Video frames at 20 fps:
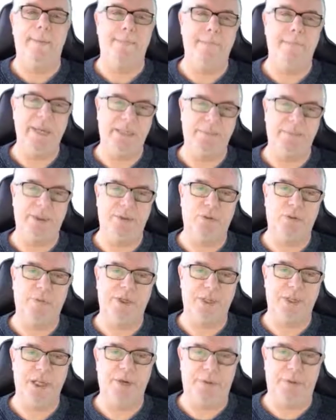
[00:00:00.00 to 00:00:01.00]
bitmap to
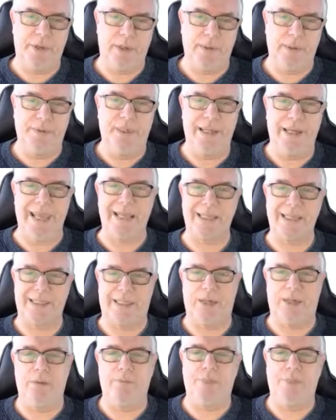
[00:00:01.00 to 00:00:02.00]
material, the
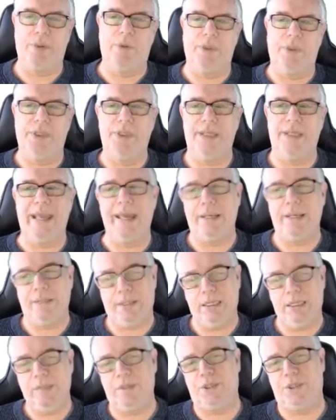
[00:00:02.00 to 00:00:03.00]
legacy component, and
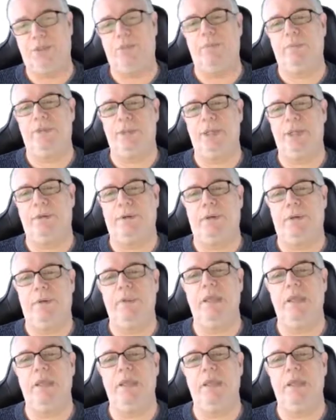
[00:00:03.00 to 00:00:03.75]
image to material.